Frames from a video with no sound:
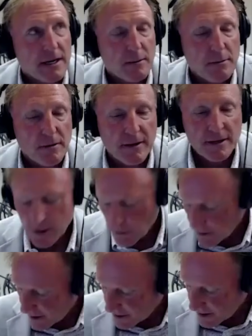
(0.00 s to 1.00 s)
couple of things. And
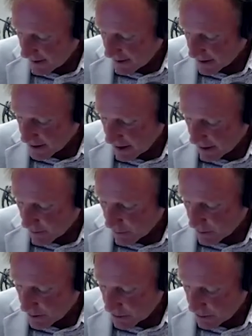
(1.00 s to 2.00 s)
when you said this, like,
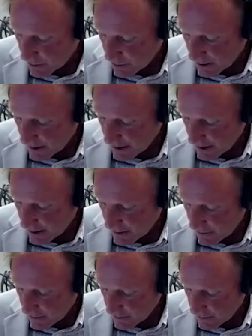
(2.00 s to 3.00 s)
do we really
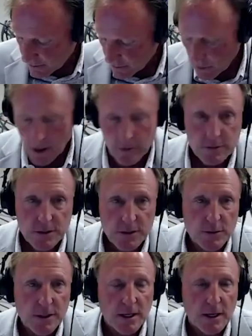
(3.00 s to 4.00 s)
know? Well, do
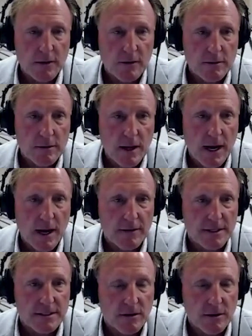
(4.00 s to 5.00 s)
we know how
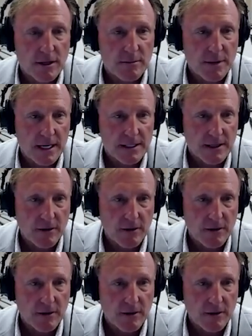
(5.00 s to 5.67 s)
these are impacting our